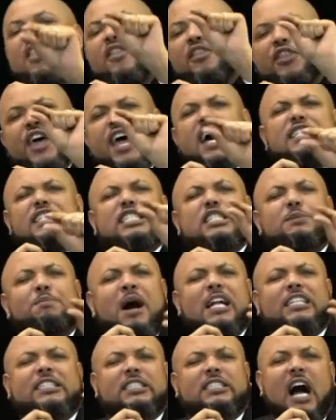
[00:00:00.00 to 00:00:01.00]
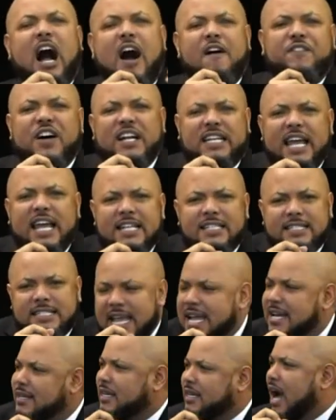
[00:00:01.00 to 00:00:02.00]
this much confidence
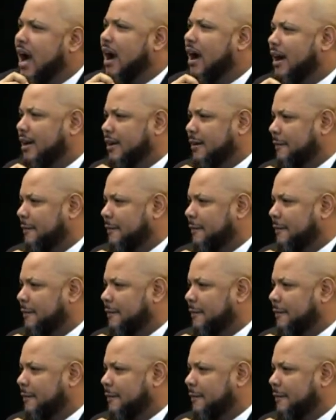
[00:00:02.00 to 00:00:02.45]
in God,